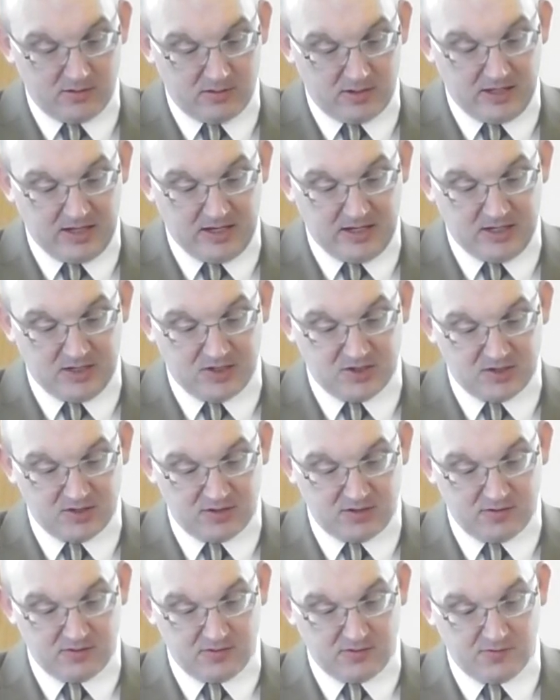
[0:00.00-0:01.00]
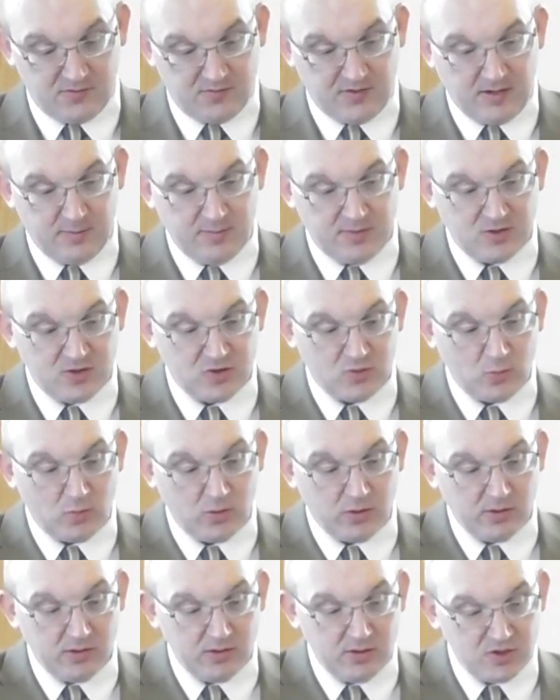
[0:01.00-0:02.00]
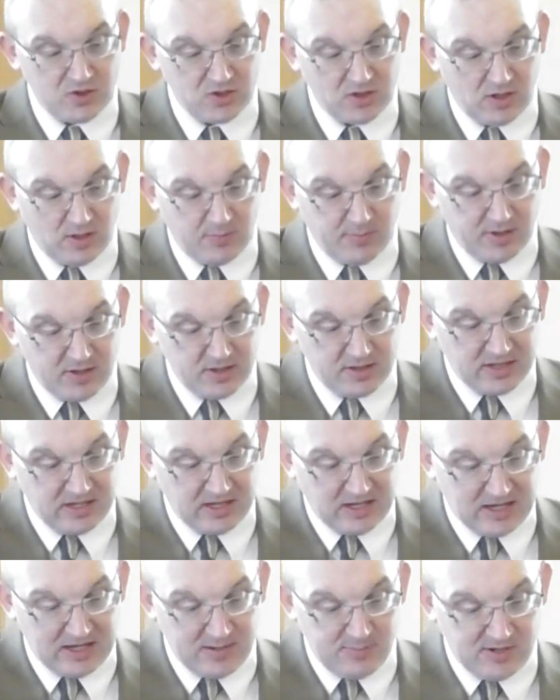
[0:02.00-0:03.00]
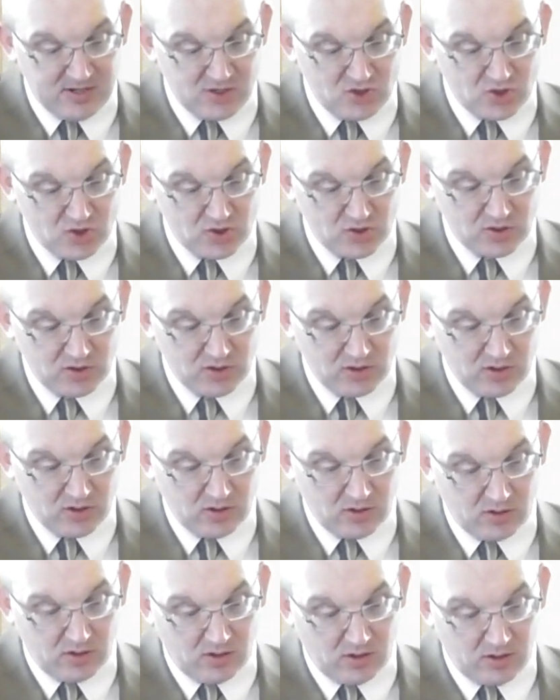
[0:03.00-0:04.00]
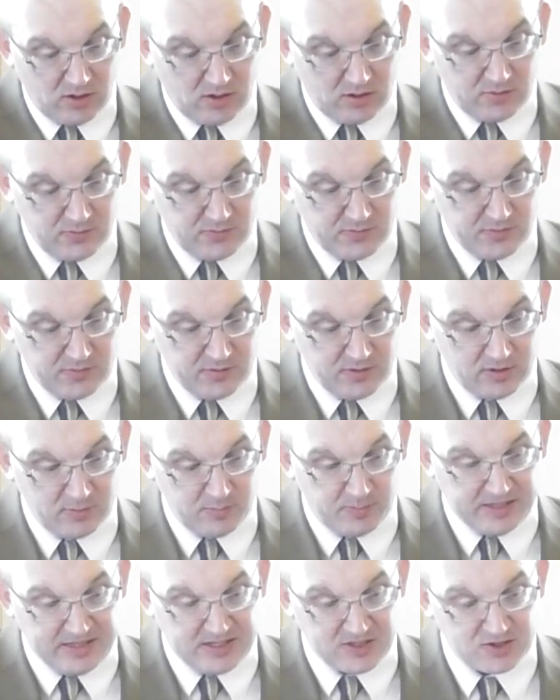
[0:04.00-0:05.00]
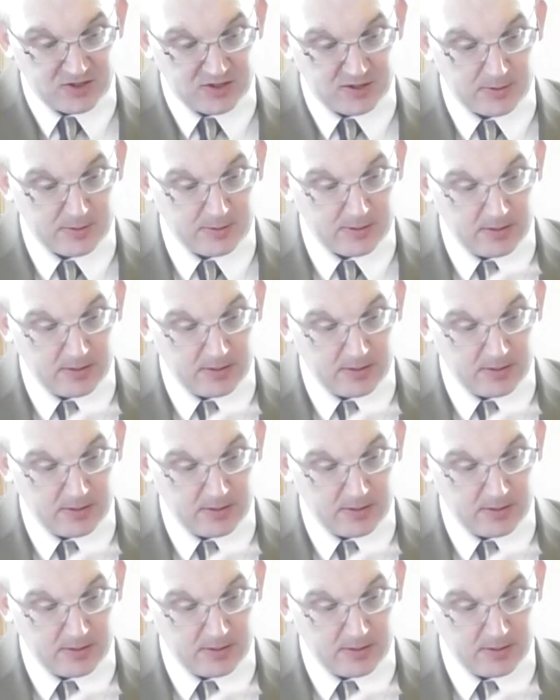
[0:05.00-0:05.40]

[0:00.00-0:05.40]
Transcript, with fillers: these famous words about the image of the beast.